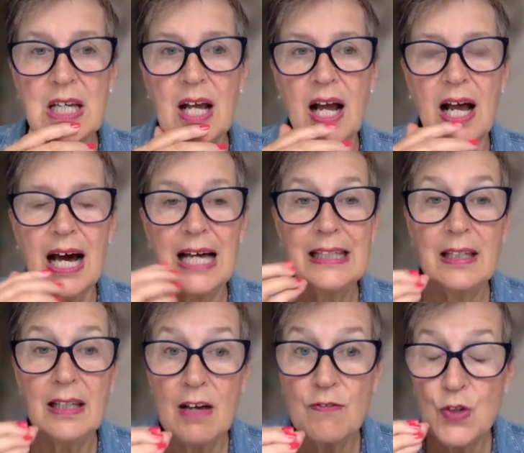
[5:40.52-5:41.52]
I'd
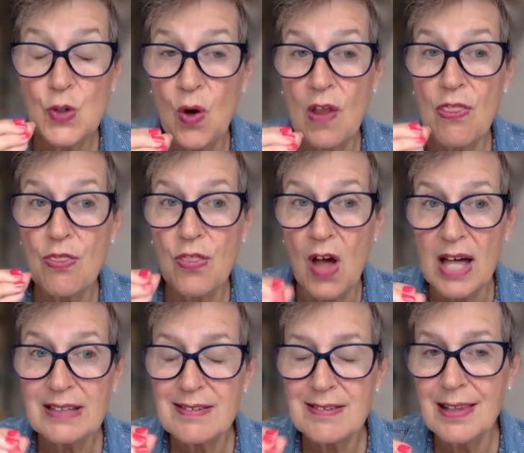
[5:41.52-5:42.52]
love your
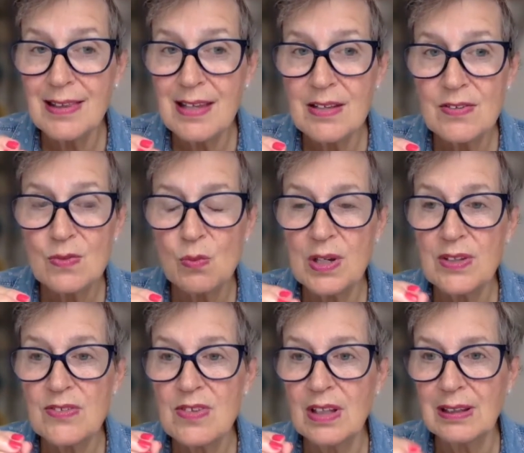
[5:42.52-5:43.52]
thoughts on this. What is
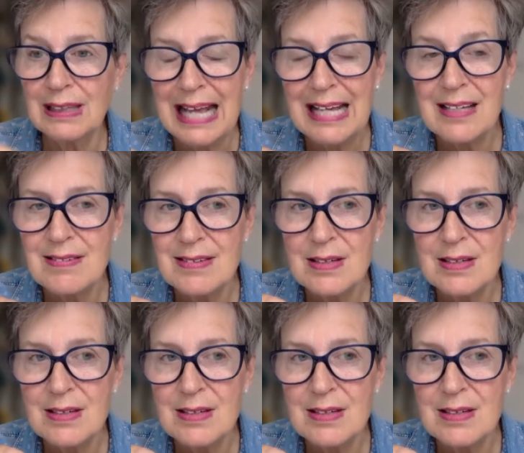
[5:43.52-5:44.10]
the legacy?